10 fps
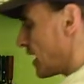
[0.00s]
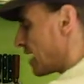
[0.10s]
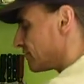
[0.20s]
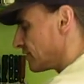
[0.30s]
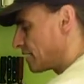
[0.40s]

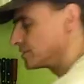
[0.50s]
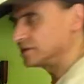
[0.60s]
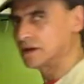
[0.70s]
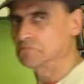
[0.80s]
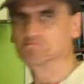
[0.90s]
half lemon,
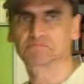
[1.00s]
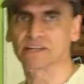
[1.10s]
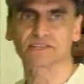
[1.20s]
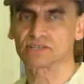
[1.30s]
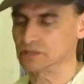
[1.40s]
yeah.
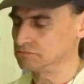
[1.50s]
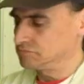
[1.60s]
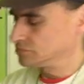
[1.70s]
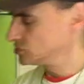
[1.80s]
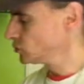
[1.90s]
That's
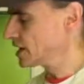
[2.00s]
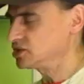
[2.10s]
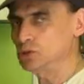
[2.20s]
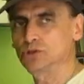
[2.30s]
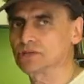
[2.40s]
you can
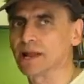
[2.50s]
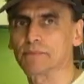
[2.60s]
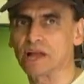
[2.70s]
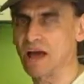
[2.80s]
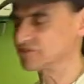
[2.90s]
use the
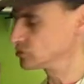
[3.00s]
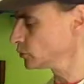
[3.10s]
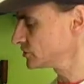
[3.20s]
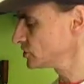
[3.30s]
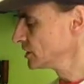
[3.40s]
lemon
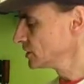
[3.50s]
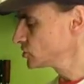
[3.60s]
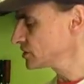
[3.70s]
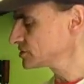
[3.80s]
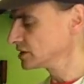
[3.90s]
afterwards,
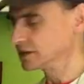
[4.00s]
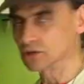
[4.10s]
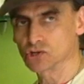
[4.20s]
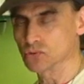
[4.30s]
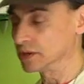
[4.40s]
just a little
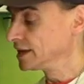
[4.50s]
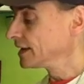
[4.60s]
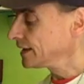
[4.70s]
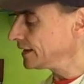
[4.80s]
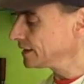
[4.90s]
tool.
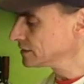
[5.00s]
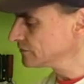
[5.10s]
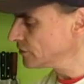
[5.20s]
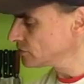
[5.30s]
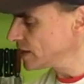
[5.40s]
And
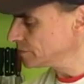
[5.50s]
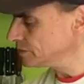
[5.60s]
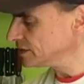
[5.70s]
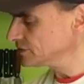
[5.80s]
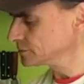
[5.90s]
for the red
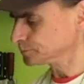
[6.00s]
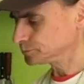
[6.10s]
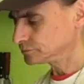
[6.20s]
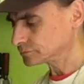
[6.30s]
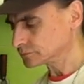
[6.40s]
beet,
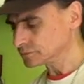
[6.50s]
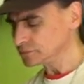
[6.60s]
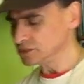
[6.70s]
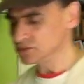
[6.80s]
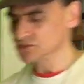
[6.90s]

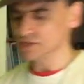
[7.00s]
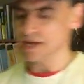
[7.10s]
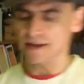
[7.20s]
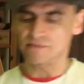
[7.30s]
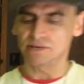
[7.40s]
you see
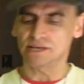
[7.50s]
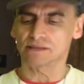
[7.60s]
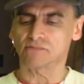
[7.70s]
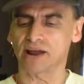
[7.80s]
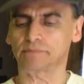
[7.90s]
I have here
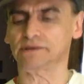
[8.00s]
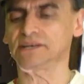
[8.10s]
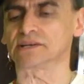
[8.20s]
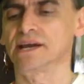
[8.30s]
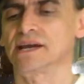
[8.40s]
the red
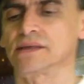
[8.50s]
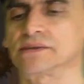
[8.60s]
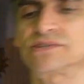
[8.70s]
beet, and